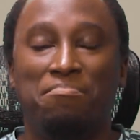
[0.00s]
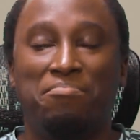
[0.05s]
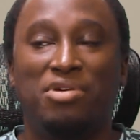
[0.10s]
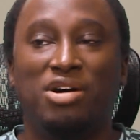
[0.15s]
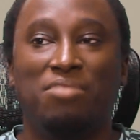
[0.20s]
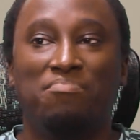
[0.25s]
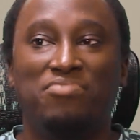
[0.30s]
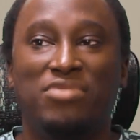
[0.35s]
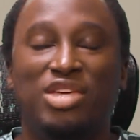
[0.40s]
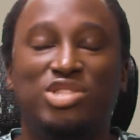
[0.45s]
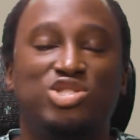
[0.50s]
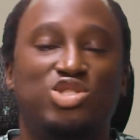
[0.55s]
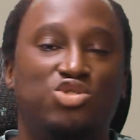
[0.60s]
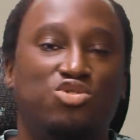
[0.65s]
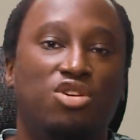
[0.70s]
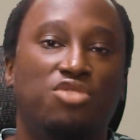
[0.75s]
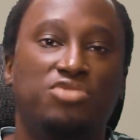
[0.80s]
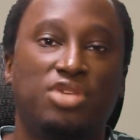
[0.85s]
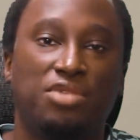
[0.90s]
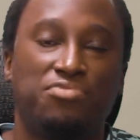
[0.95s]
But it's
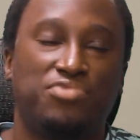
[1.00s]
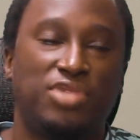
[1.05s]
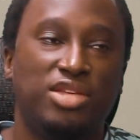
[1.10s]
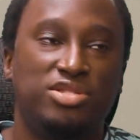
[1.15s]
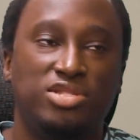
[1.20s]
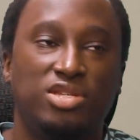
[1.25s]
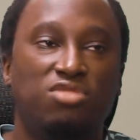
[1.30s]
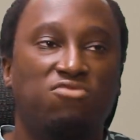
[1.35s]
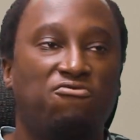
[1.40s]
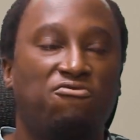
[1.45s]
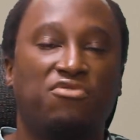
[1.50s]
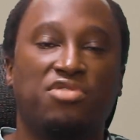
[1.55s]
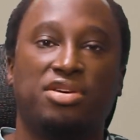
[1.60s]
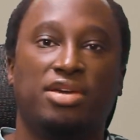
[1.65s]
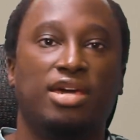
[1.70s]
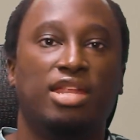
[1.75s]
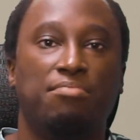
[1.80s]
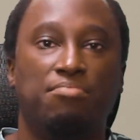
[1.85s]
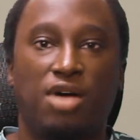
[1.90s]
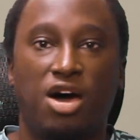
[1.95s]
good that they didn't
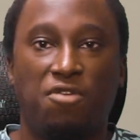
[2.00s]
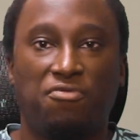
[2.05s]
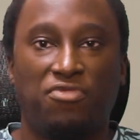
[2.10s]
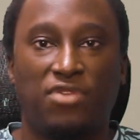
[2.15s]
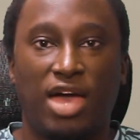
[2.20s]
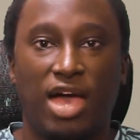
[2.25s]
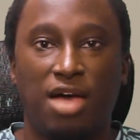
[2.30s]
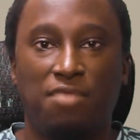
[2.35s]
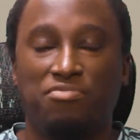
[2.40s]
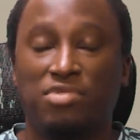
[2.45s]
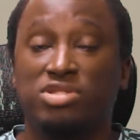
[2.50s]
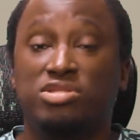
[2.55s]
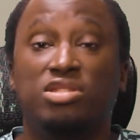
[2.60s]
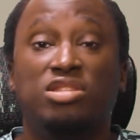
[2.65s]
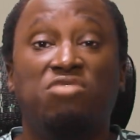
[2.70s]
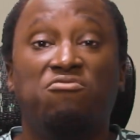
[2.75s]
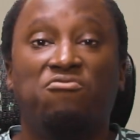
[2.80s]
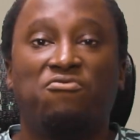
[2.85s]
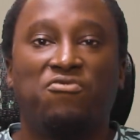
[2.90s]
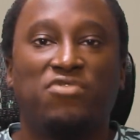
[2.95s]
forget about that. They
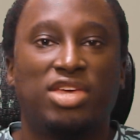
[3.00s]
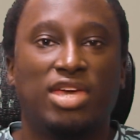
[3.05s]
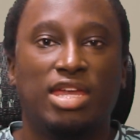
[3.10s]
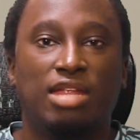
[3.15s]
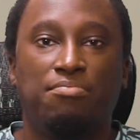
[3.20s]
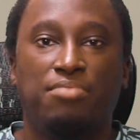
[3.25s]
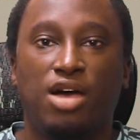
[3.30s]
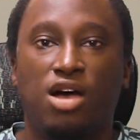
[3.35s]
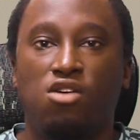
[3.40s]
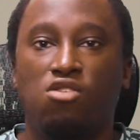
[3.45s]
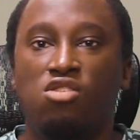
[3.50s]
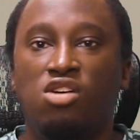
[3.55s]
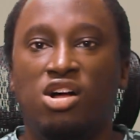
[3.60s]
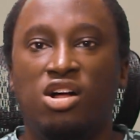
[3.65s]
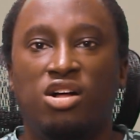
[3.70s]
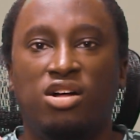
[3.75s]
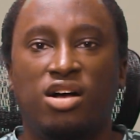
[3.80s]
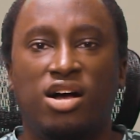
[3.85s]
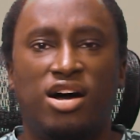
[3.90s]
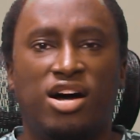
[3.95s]
didn't even forget about
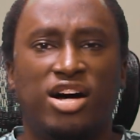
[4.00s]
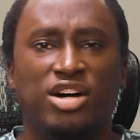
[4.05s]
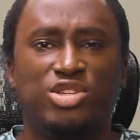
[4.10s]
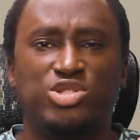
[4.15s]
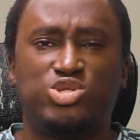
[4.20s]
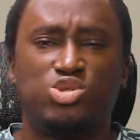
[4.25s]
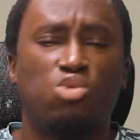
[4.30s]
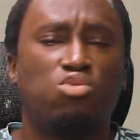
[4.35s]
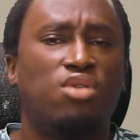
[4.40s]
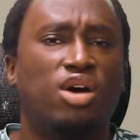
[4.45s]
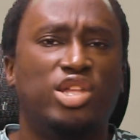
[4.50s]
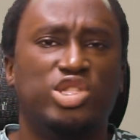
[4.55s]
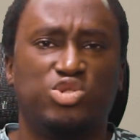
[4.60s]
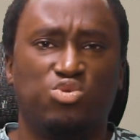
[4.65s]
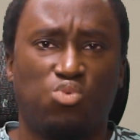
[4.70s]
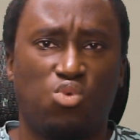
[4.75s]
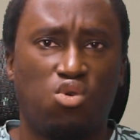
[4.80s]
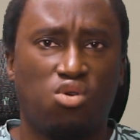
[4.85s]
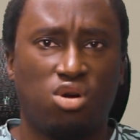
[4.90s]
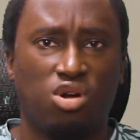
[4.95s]
Solon's
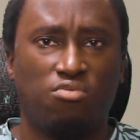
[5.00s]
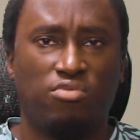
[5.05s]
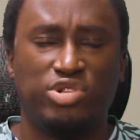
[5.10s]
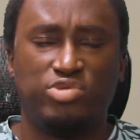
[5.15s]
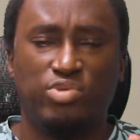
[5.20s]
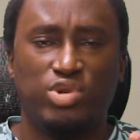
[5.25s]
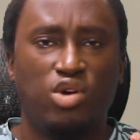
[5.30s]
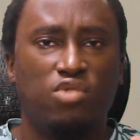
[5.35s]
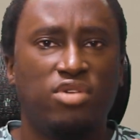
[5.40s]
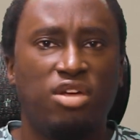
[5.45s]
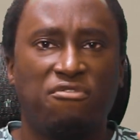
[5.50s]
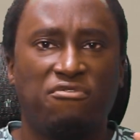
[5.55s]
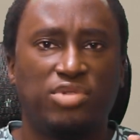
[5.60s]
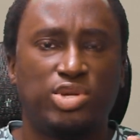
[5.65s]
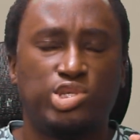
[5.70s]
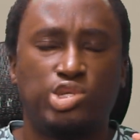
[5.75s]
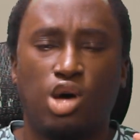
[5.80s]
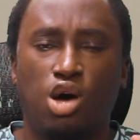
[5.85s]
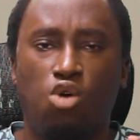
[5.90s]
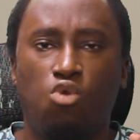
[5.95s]
Roar, which we only ever
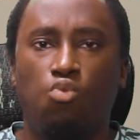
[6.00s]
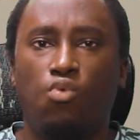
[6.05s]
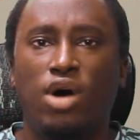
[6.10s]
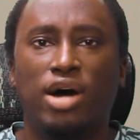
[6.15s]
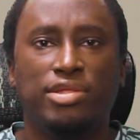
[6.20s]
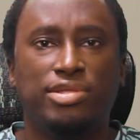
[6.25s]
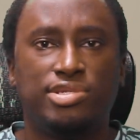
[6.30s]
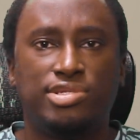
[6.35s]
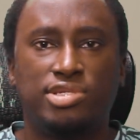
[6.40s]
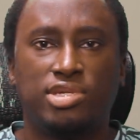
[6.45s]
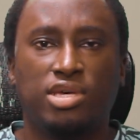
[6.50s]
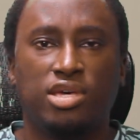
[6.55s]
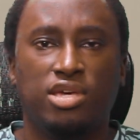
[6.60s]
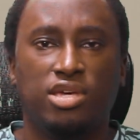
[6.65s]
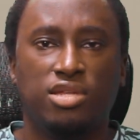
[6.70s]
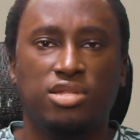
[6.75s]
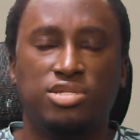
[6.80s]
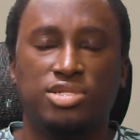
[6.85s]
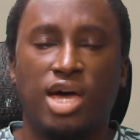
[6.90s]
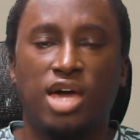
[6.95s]
saw once
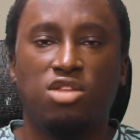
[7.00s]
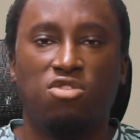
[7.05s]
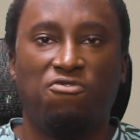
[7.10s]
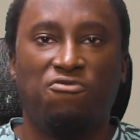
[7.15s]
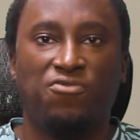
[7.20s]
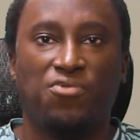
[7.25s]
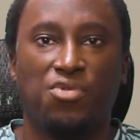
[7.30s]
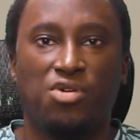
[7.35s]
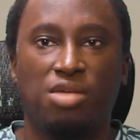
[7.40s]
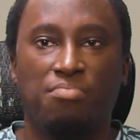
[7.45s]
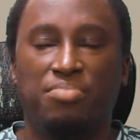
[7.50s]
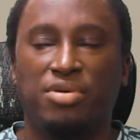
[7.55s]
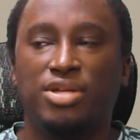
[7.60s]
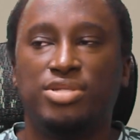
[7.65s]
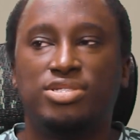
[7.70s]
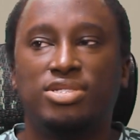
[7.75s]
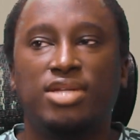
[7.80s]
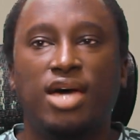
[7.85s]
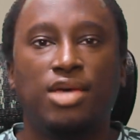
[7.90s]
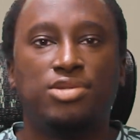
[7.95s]
in Dino Fury, but
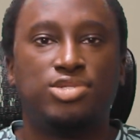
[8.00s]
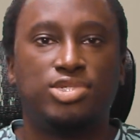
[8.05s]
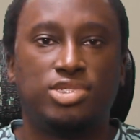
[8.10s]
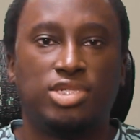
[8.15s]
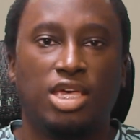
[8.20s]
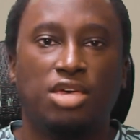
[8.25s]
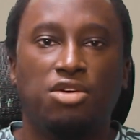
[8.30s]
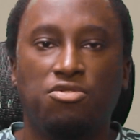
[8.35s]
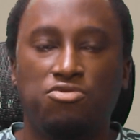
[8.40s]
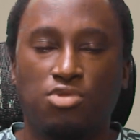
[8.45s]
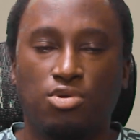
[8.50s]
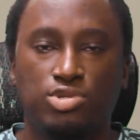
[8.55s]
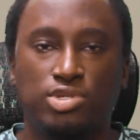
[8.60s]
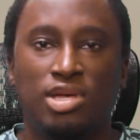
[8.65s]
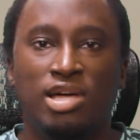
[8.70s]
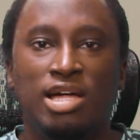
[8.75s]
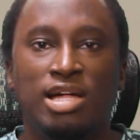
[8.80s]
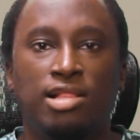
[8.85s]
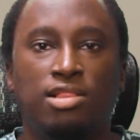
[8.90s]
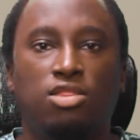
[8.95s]
it's nice to see that those
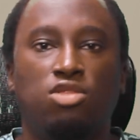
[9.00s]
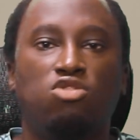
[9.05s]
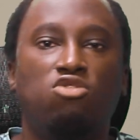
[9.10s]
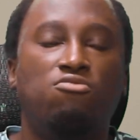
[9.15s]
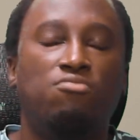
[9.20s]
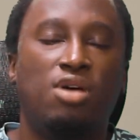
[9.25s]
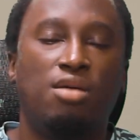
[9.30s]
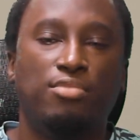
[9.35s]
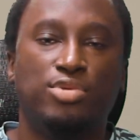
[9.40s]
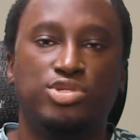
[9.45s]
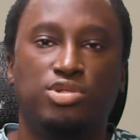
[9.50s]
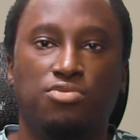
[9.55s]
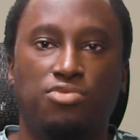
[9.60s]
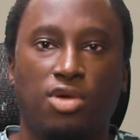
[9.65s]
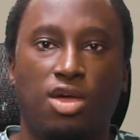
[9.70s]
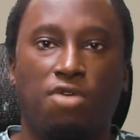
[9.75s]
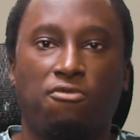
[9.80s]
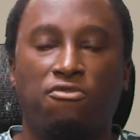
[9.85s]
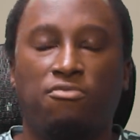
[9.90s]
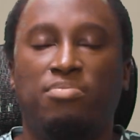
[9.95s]
little moments are
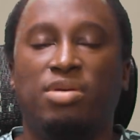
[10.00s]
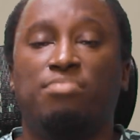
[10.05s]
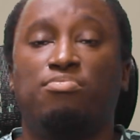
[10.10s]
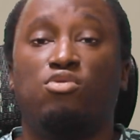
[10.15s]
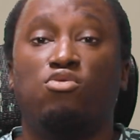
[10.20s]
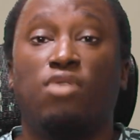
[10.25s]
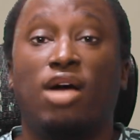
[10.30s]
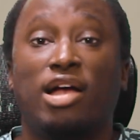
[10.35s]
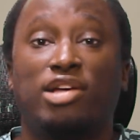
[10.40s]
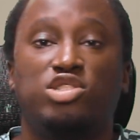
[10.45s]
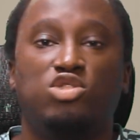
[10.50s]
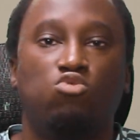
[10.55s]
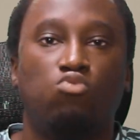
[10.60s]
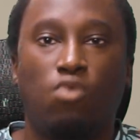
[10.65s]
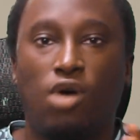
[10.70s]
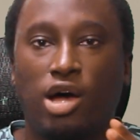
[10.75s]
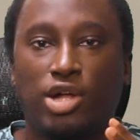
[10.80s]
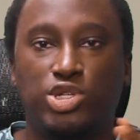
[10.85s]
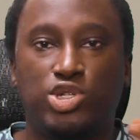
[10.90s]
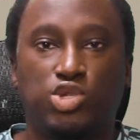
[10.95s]
there for people who actually
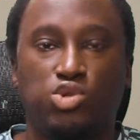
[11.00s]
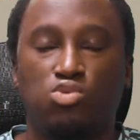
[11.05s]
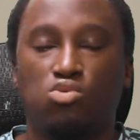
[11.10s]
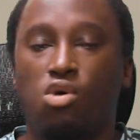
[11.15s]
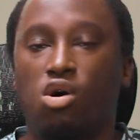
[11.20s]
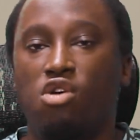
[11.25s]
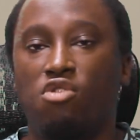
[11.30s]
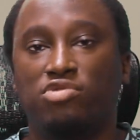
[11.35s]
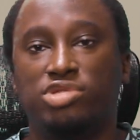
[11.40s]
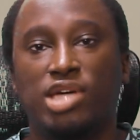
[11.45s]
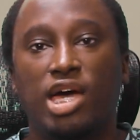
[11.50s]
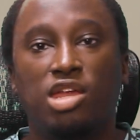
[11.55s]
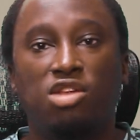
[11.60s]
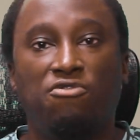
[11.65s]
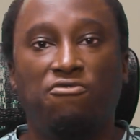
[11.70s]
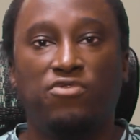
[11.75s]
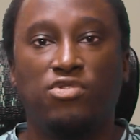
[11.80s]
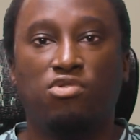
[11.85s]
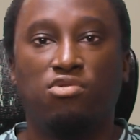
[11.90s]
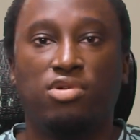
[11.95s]
watched through all of
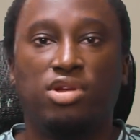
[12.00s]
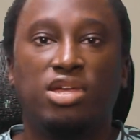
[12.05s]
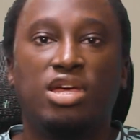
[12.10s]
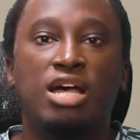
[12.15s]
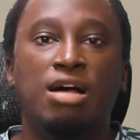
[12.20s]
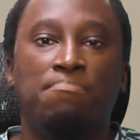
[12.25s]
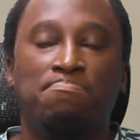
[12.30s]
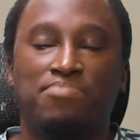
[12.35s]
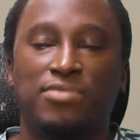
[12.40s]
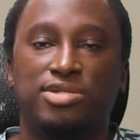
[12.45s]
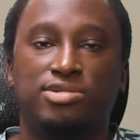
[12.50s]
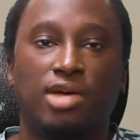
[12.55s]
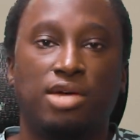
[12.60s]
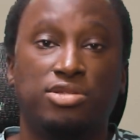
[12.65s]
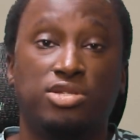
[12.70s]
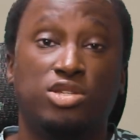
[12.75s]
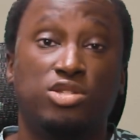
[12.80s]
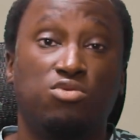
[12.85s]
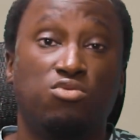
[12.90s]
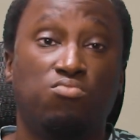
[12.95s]
Dino Fury. And it's
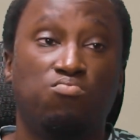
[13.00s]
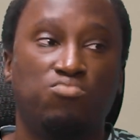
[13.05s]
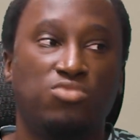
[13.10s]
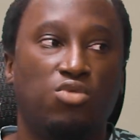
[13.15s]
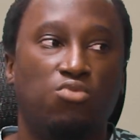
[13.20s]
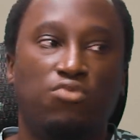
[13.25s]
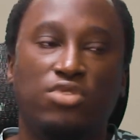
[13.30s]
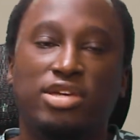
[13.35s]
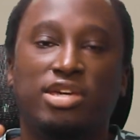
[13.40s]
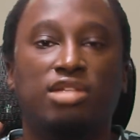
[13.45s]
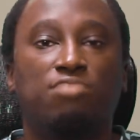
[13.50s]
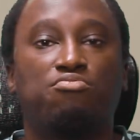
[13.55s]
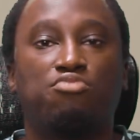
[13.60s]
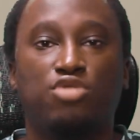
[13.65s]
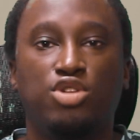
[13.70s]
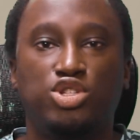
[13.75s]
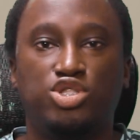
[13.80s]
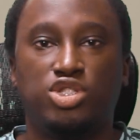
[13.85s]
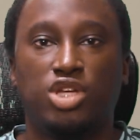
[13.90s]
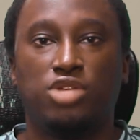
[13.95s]
nice that we can
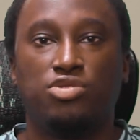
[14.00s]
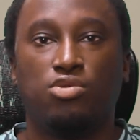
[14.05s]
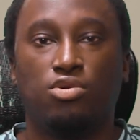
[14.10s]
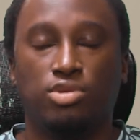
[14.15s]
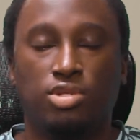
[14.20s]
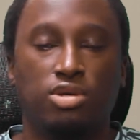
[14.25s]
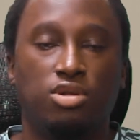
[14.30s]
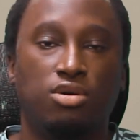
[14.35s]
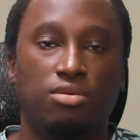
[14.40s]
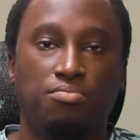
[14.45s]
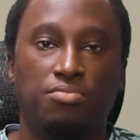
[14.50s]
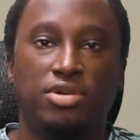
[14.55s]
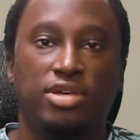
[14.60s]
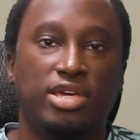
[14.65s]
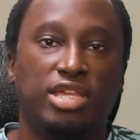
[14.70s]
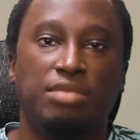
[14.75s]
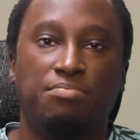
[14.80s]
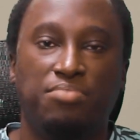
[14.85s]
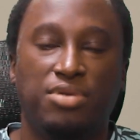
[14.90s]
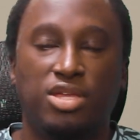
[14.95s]
appreciate those little
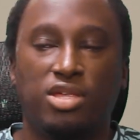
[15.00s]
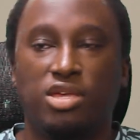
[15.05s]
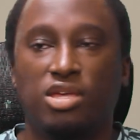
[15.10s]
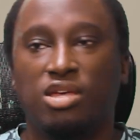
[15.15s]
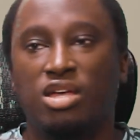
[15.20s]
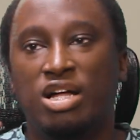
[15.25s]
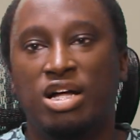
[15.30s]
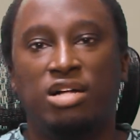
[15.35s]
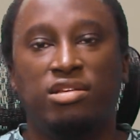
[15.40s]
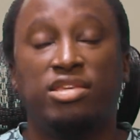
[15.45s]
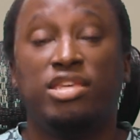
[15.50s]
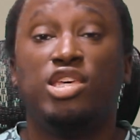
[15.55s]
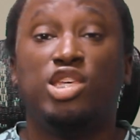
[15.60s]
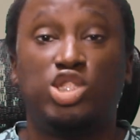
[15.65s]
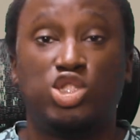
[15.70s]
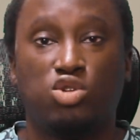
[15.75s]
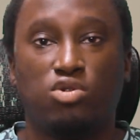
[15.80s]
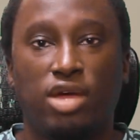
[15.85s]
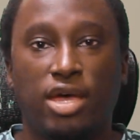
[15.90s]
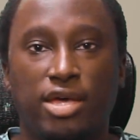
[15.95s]
itty-bitty
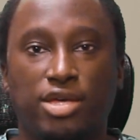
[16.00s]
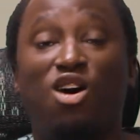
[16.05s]
Easter eggs.